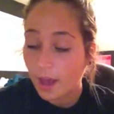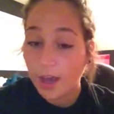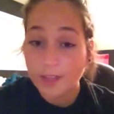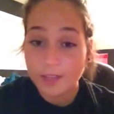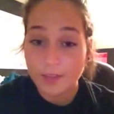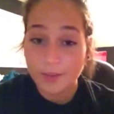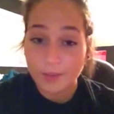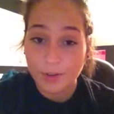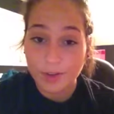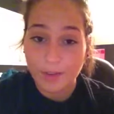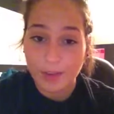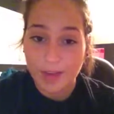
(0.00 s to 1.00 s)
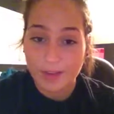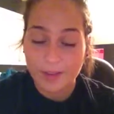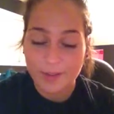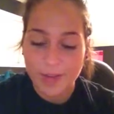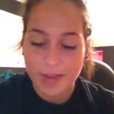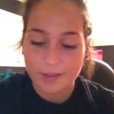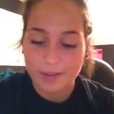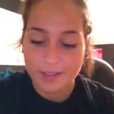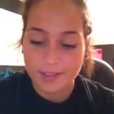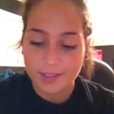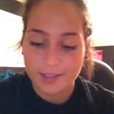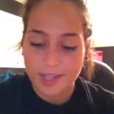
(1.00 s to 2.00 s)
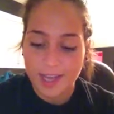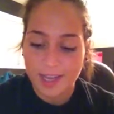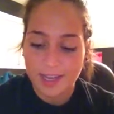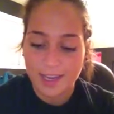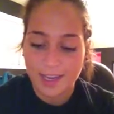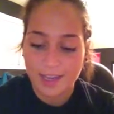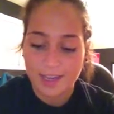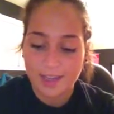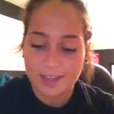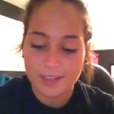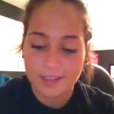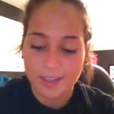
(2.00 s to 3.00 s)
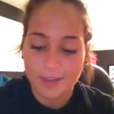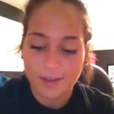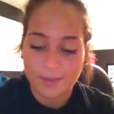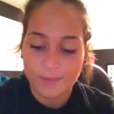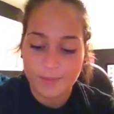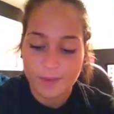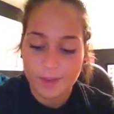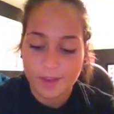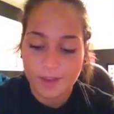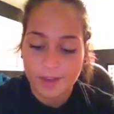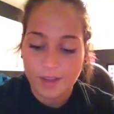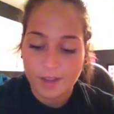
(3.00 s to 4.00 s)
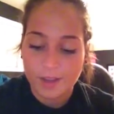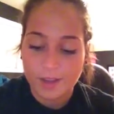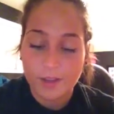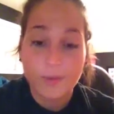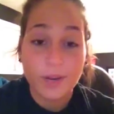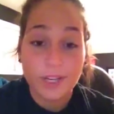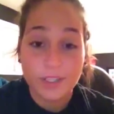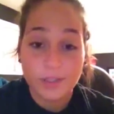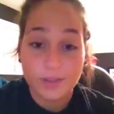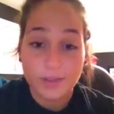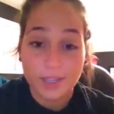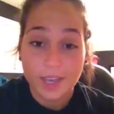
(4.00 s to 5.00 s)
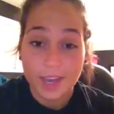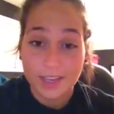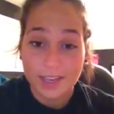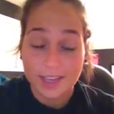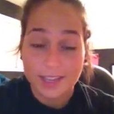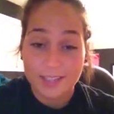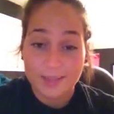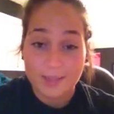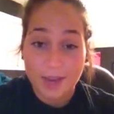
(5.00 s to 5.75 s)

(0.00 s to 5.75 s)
Also, more about the backwards design and the Where To and Gagne's